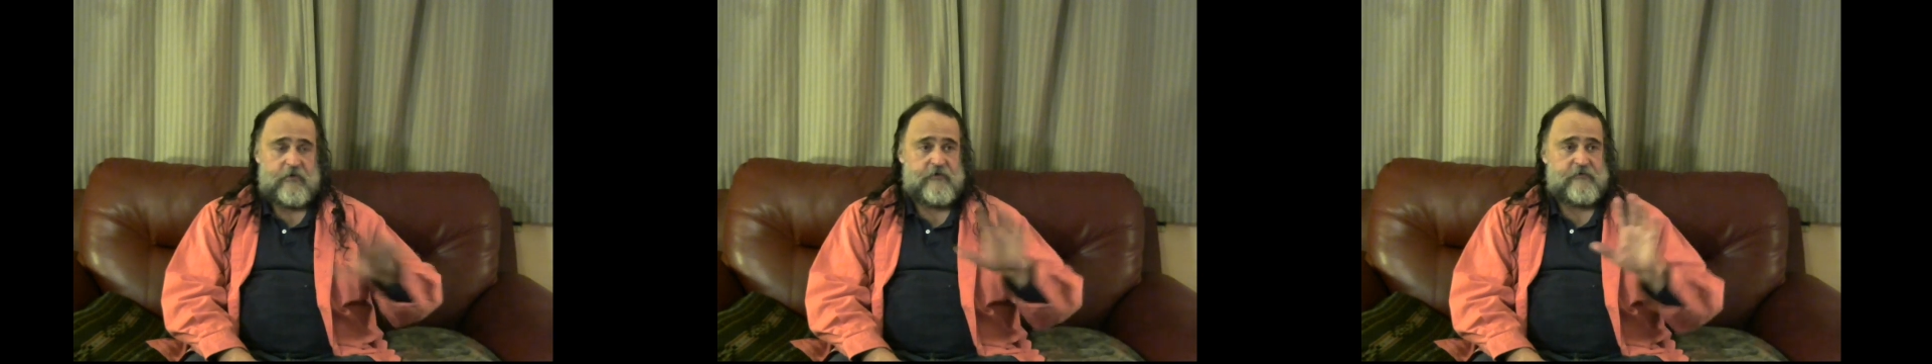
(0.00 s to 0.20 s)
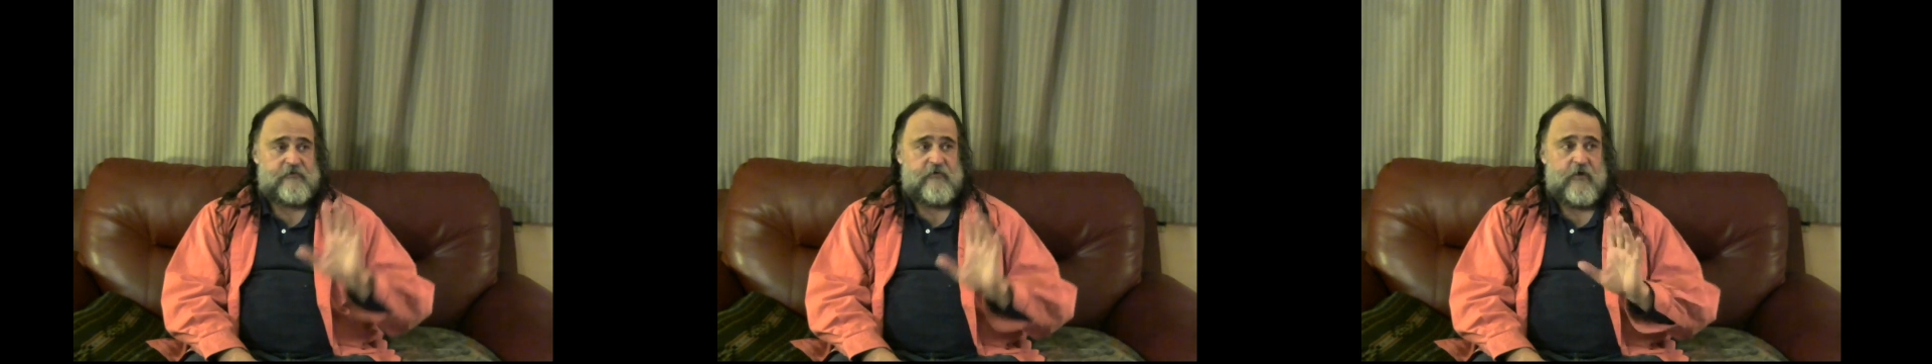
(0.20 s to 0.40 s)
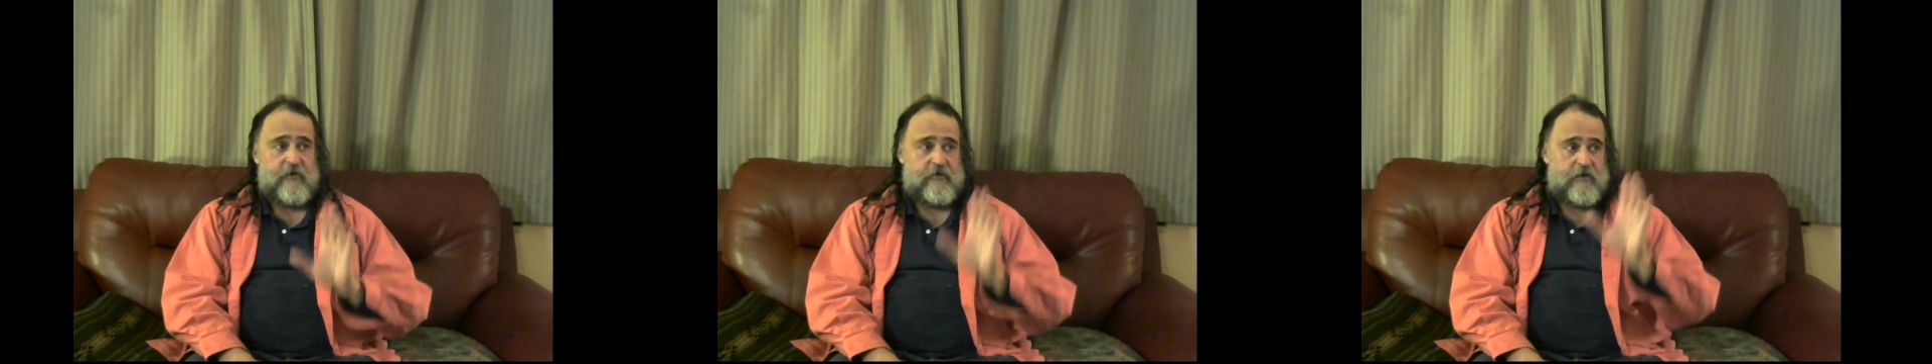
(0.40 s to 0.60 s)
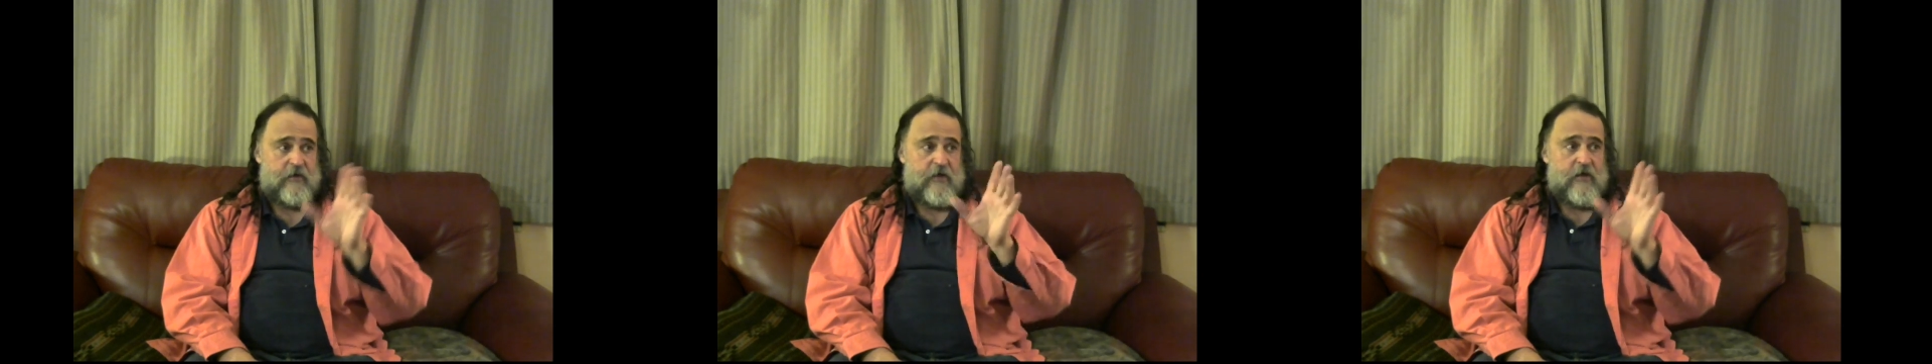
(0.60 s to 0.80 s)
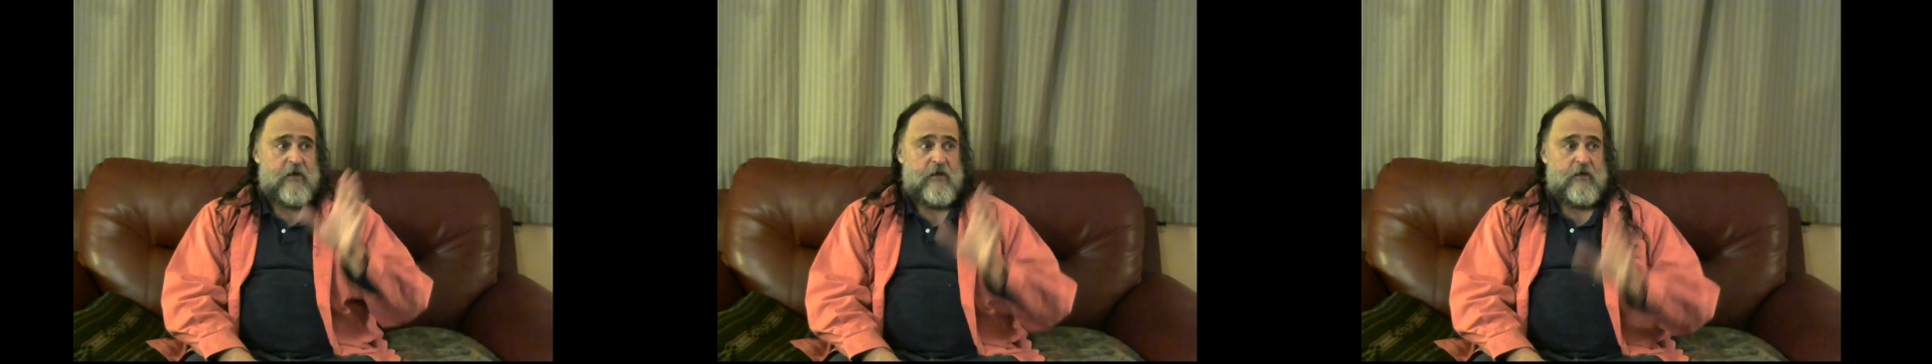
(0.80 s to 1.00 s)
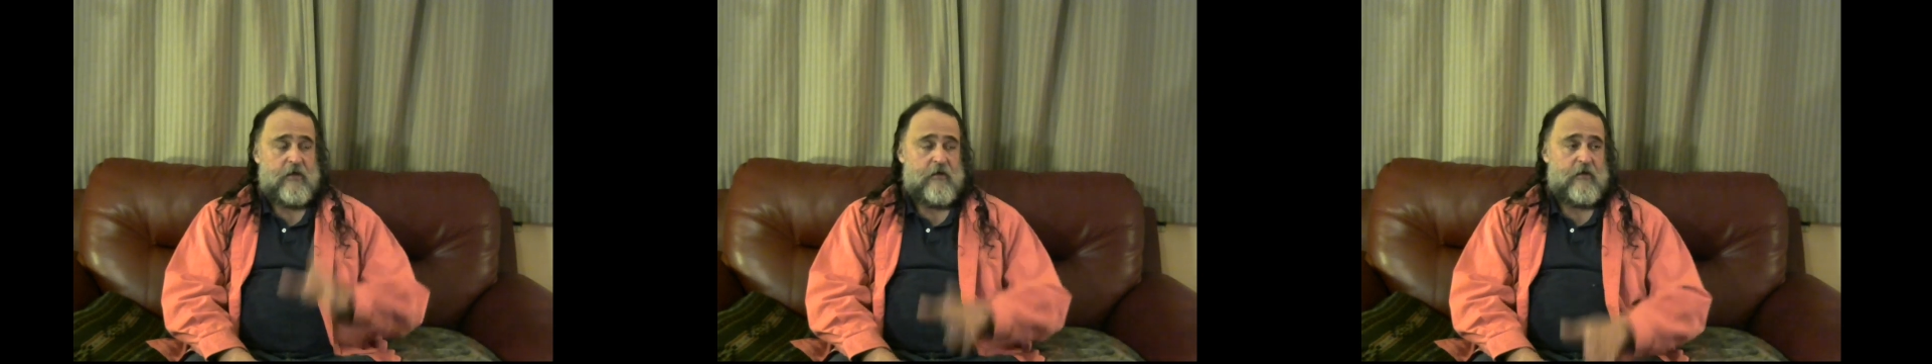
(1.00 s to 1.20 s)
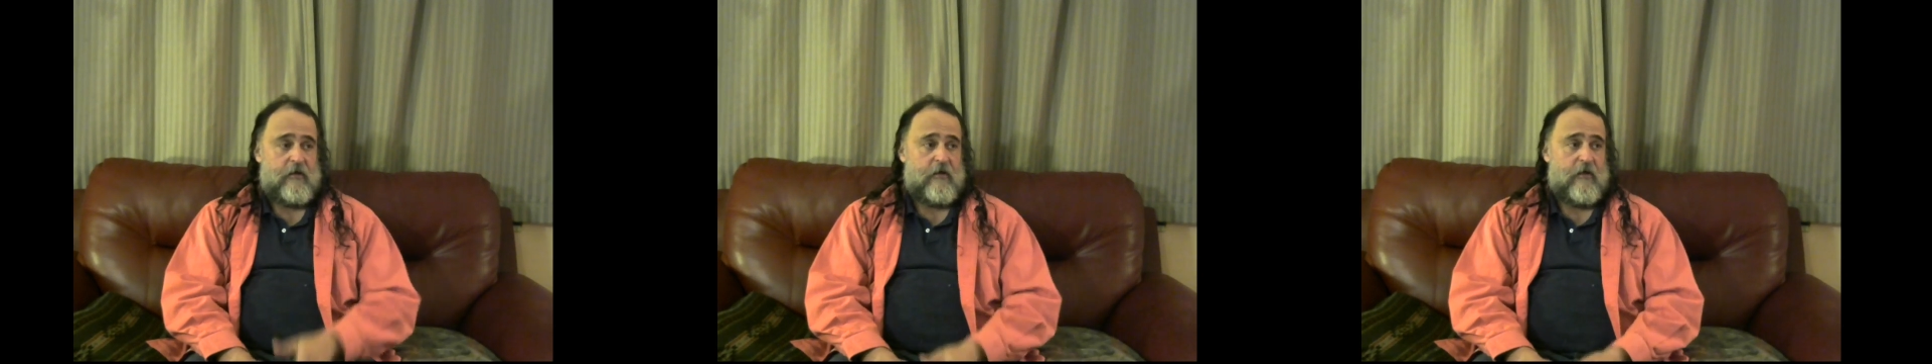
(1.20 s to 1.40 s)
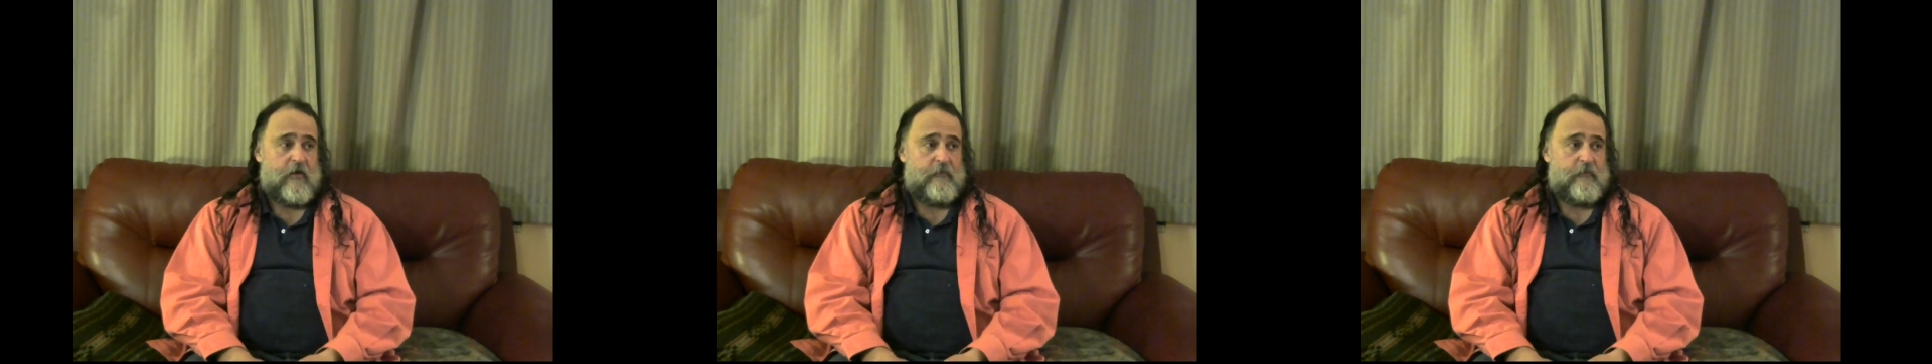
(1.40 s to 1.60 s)
is trying to
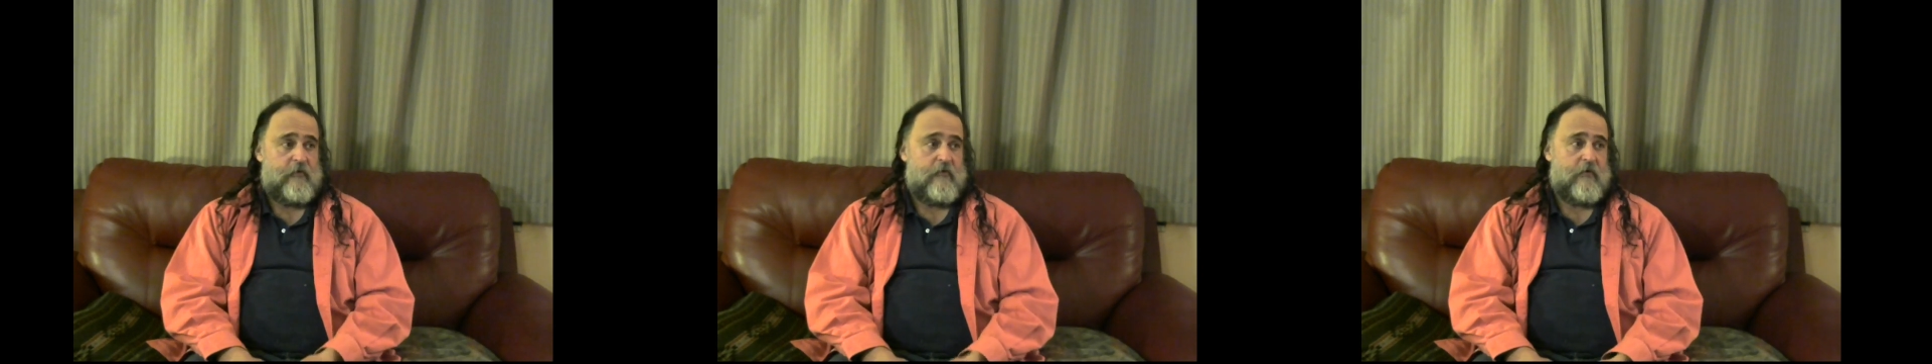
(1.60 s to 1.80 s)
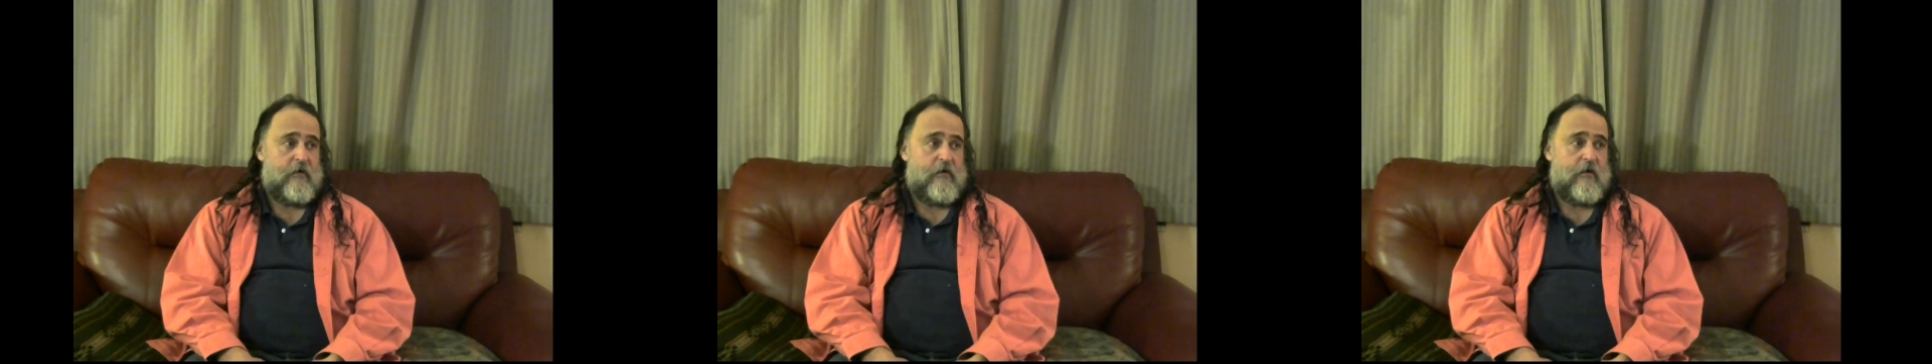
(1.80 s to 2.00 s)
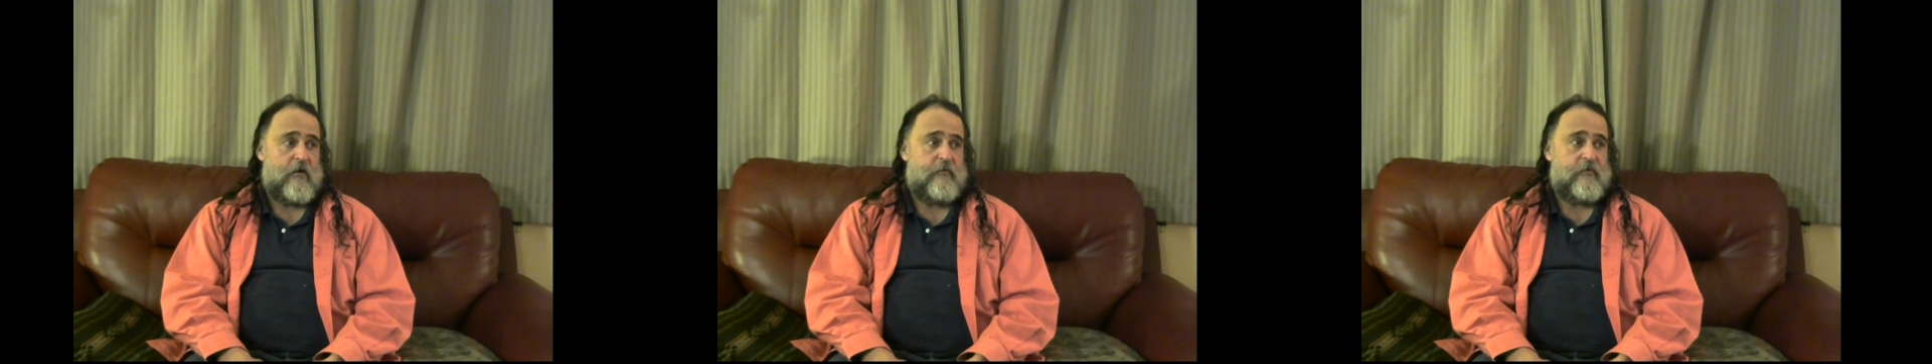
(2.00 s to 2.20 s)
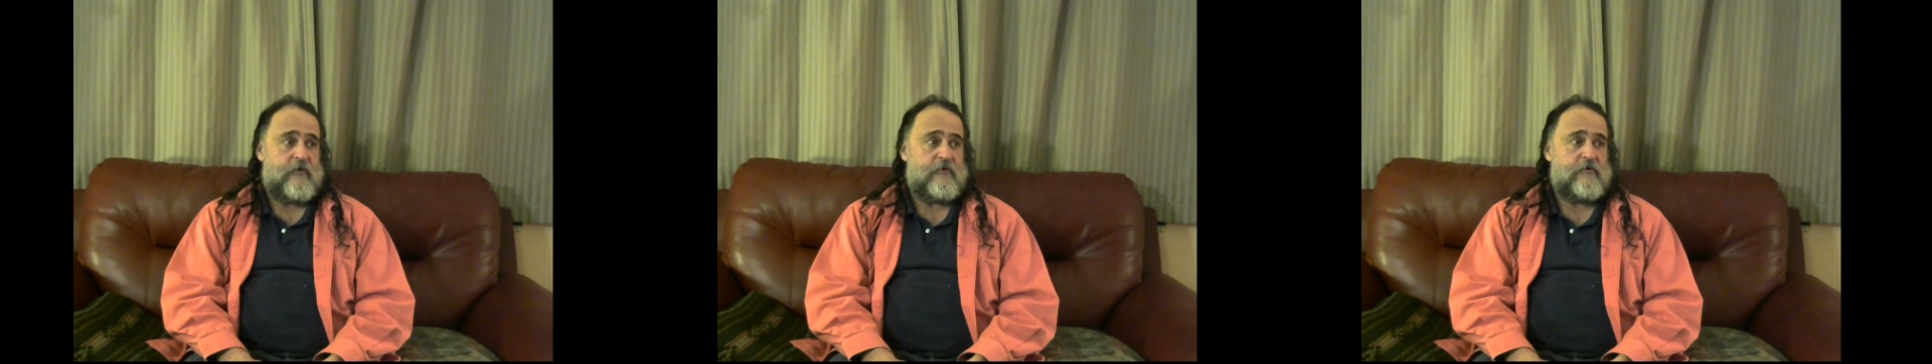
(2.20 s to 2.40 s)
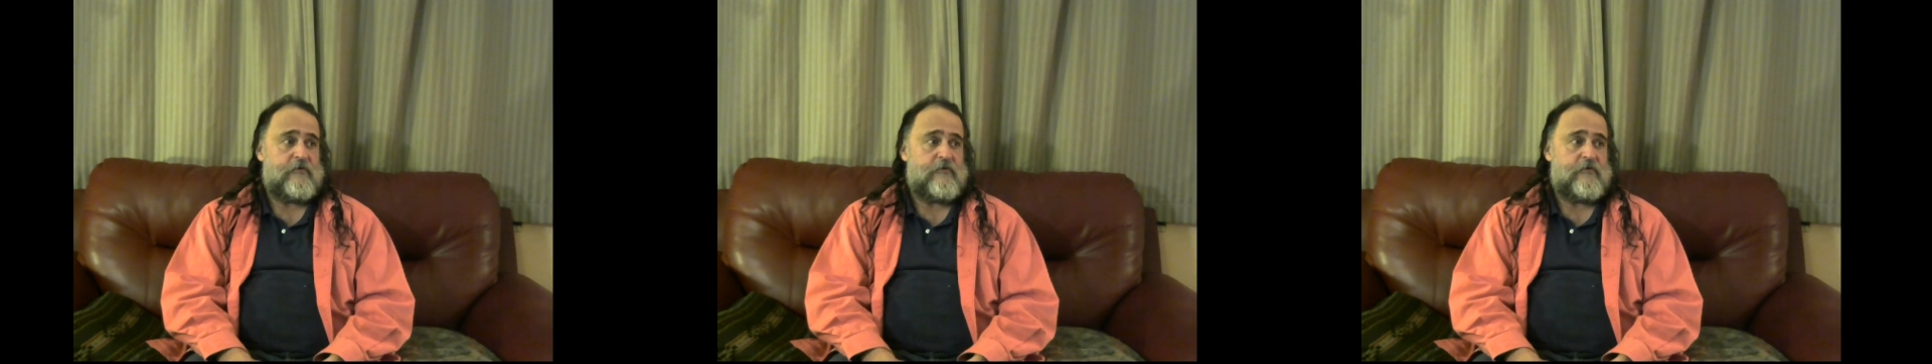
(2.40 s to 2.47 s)
help you accomplish?